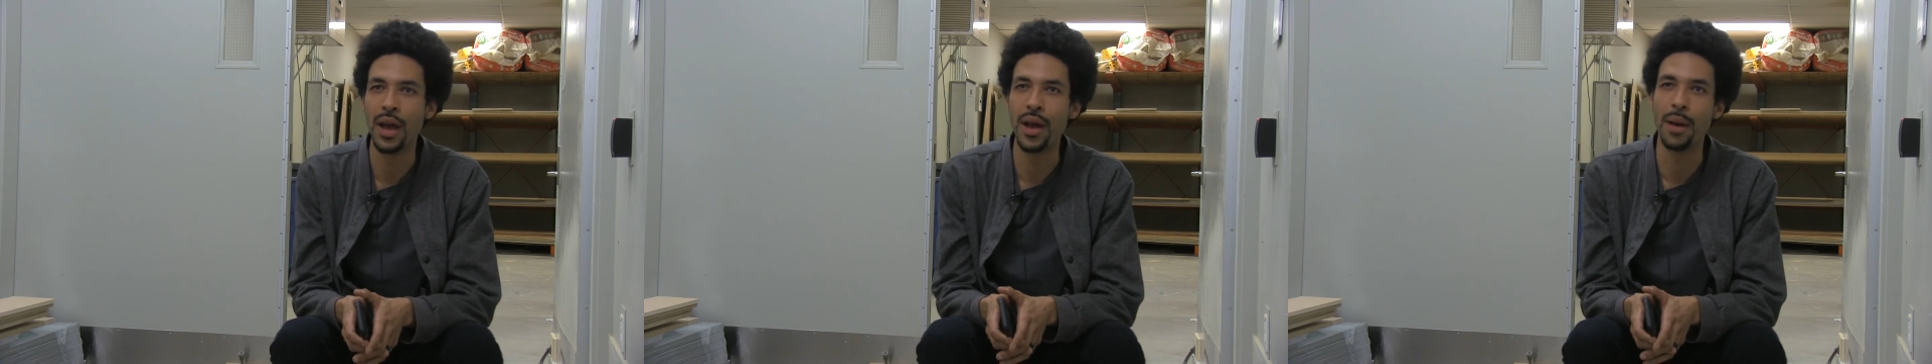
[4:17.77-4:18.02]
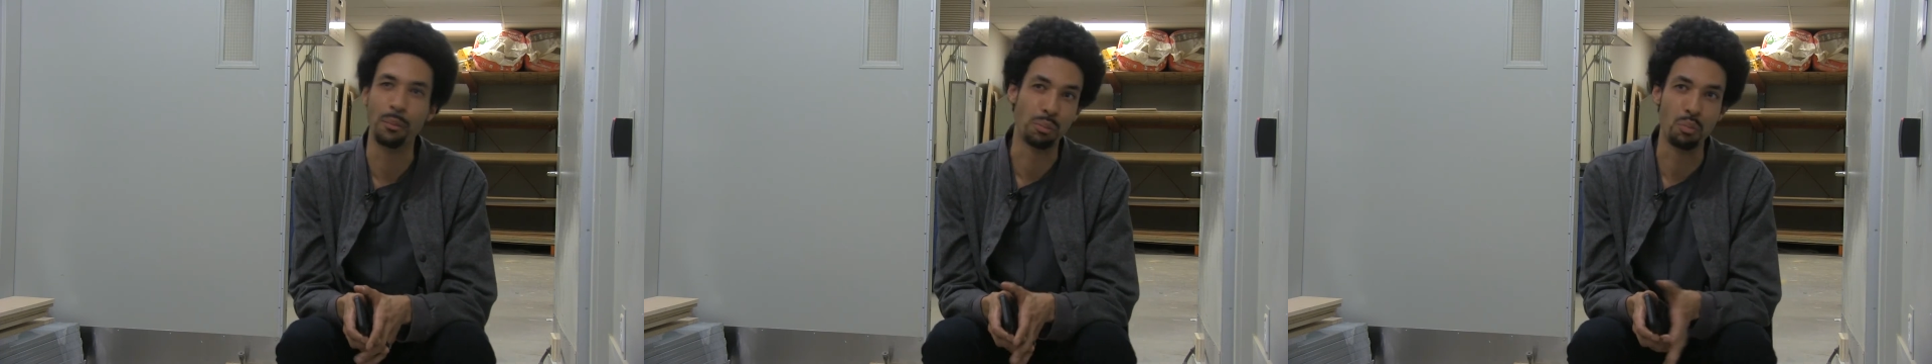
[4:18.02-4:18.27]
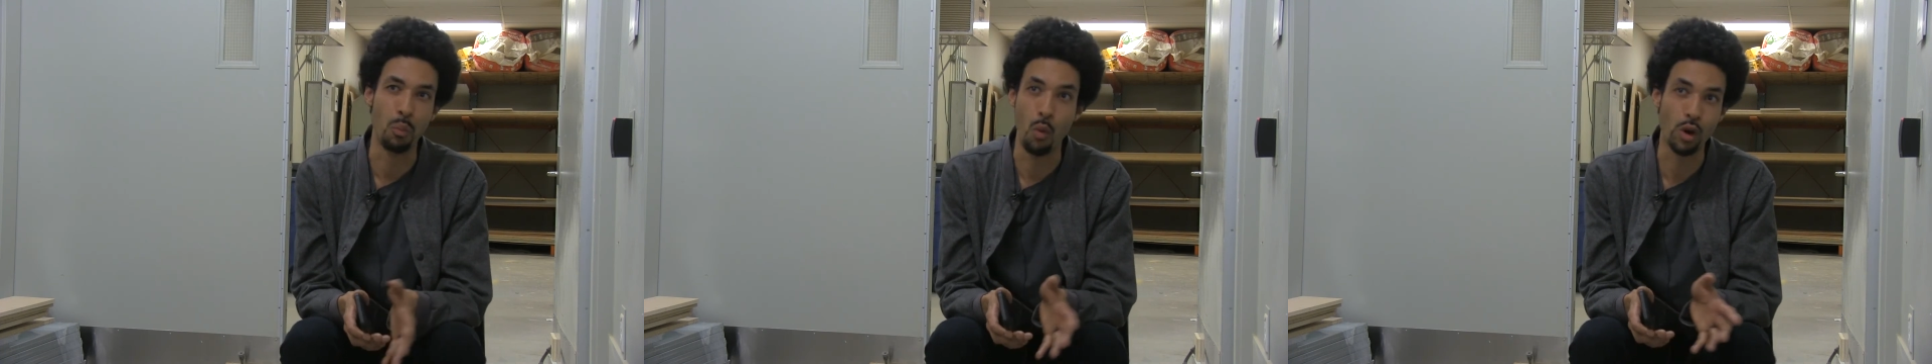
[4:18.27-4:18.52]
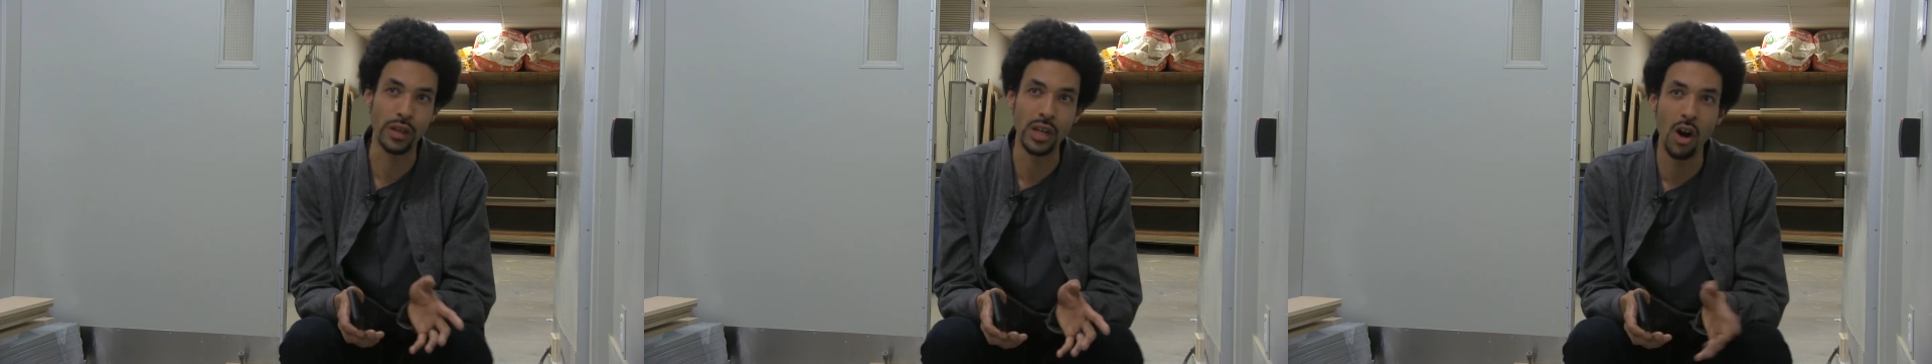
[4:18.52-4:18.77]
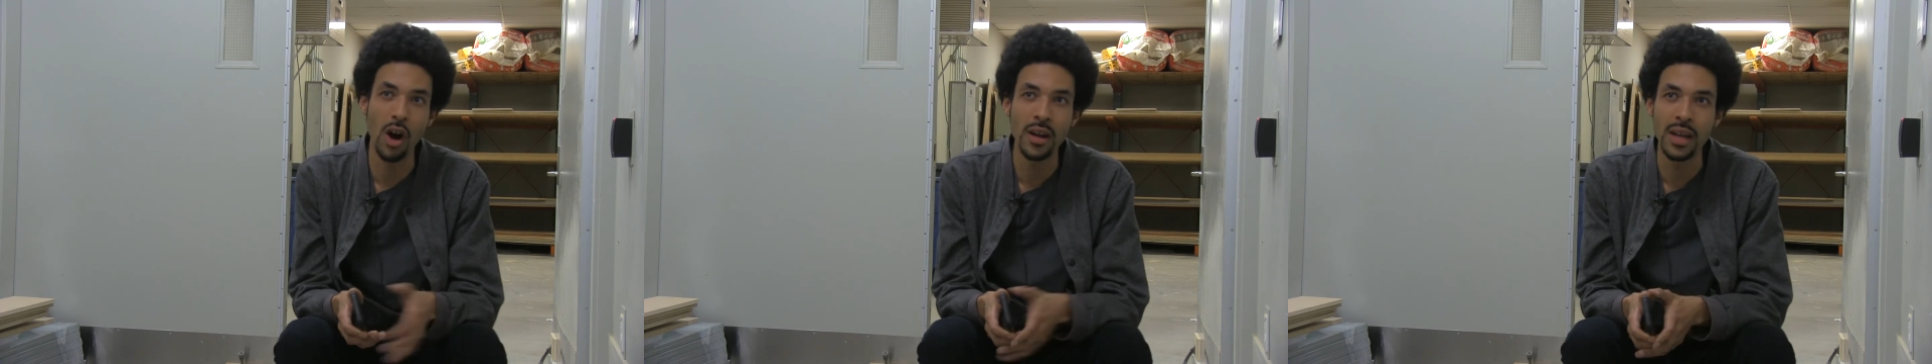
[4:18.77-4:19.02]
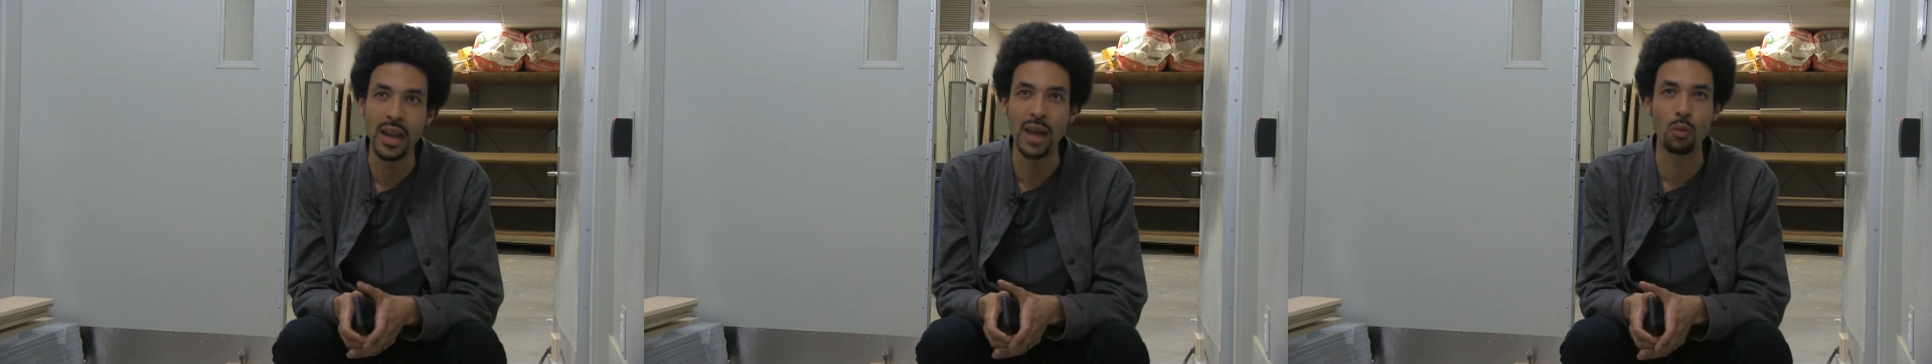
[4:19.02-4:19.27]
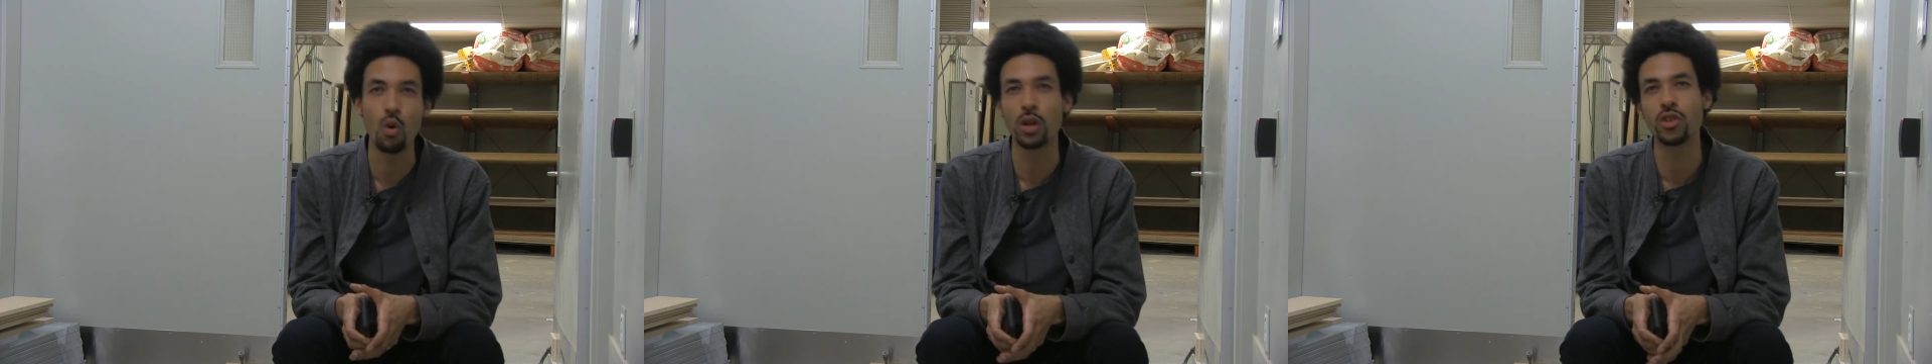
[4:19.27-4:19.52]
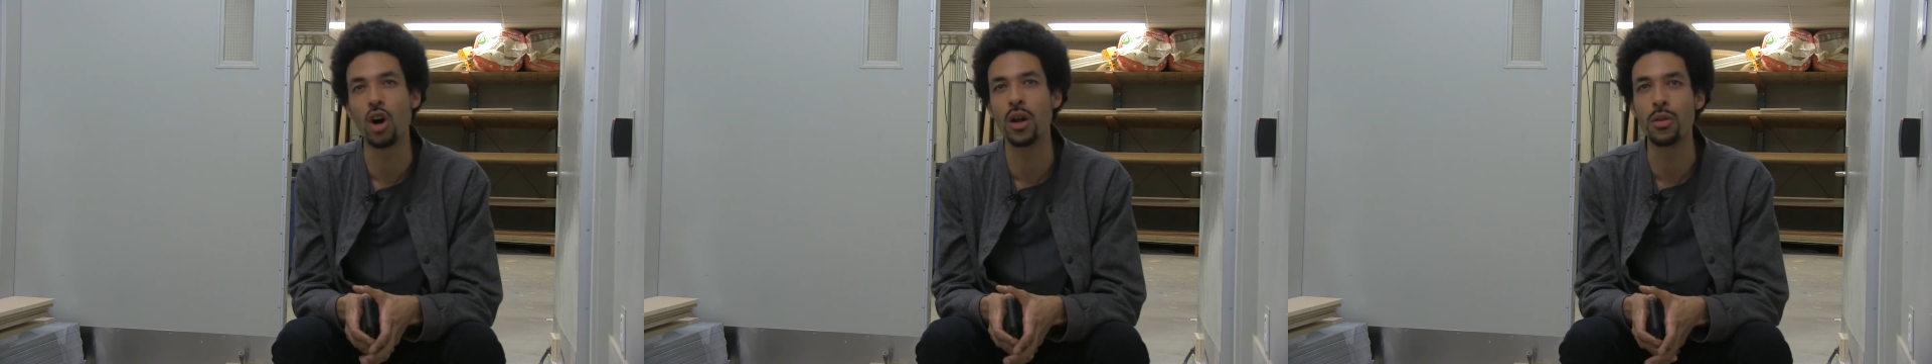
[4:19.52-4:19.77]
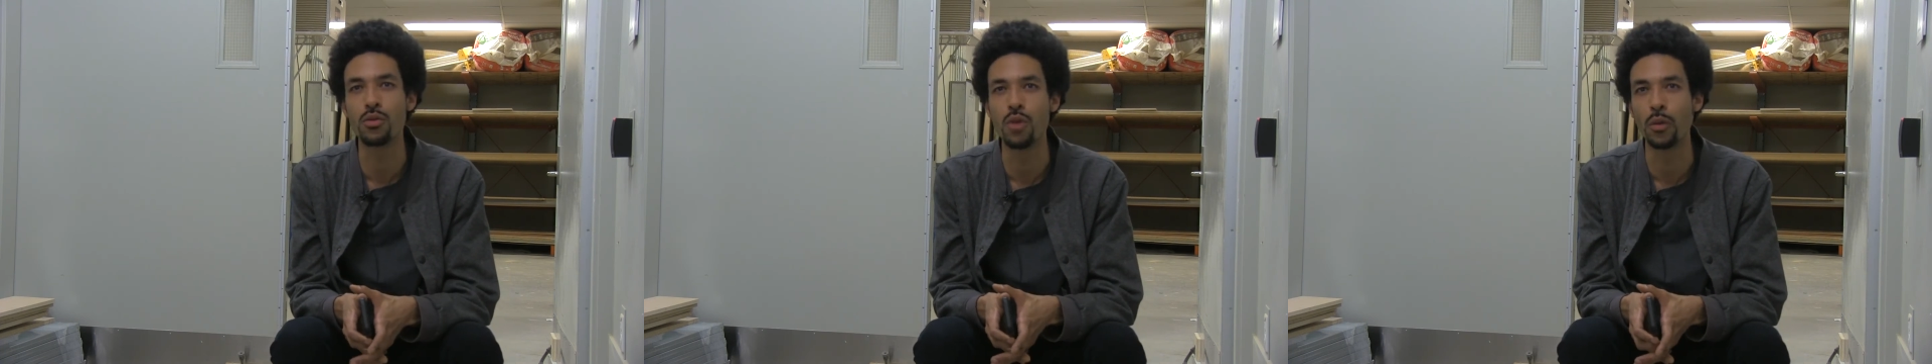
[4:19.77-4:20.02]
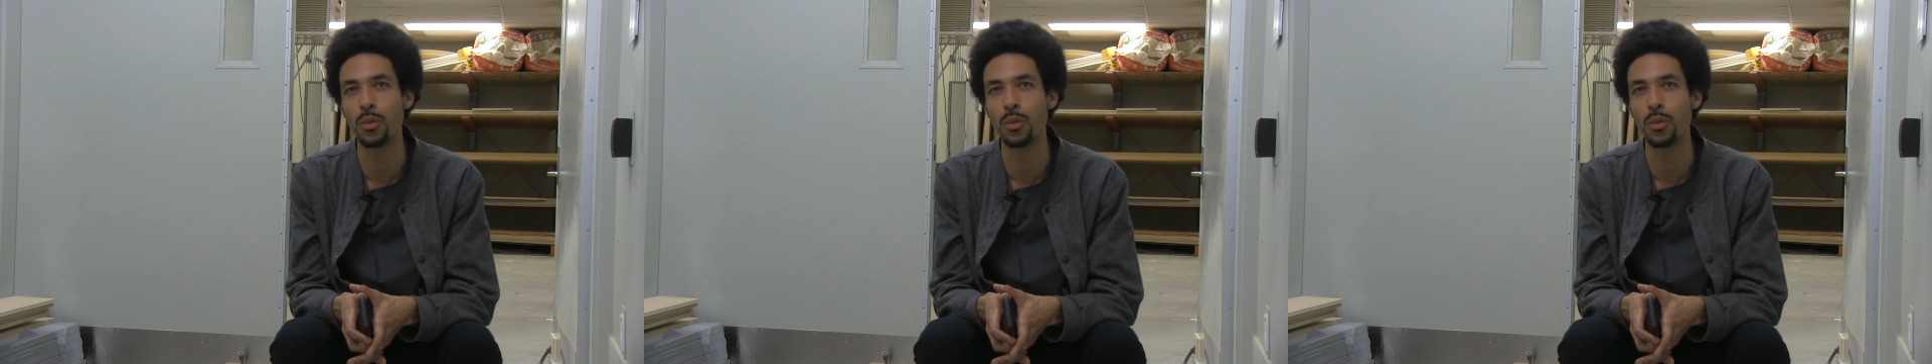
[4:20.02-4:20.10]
am working on and worked on throughout